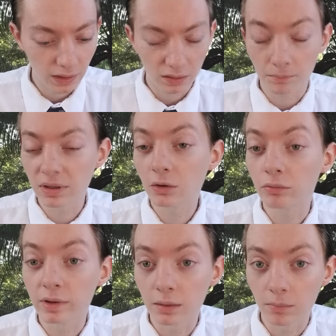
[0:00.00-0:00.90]
The
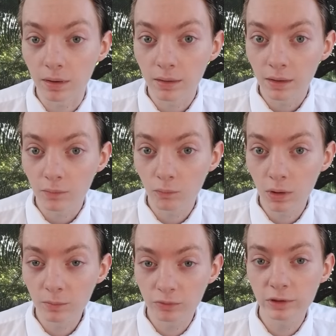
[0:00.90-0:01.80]
McRib
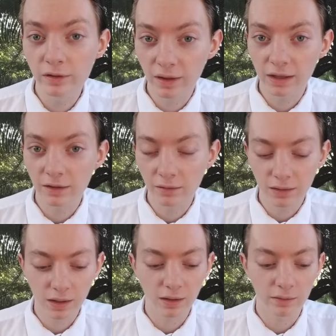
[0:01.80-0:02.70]
what
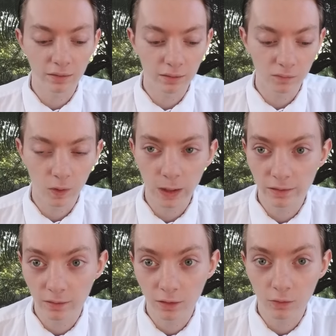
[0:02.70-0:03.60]
precisely is it and why is
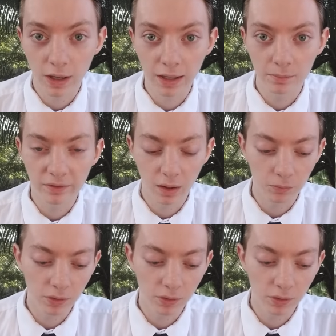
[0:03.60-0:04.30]
it so hyped up?